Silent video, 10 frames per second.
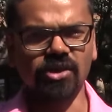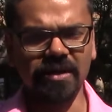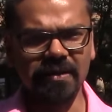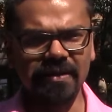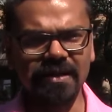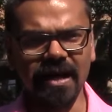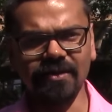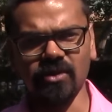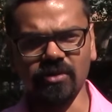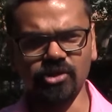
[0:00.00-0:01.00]

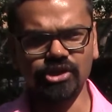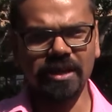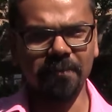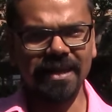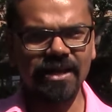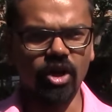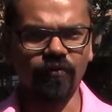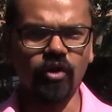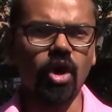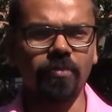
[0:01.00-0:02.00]
or using a blend
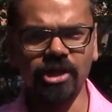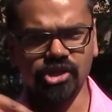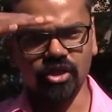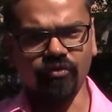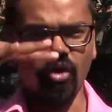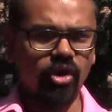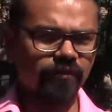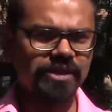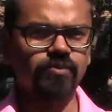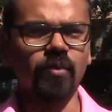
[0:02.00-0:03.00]
of a combination of all
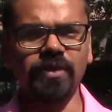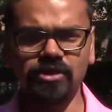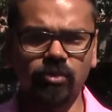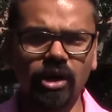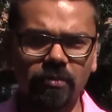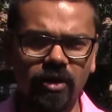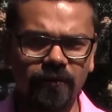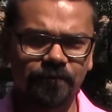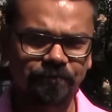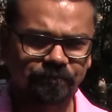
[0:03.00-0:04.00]
of these what we spoke about.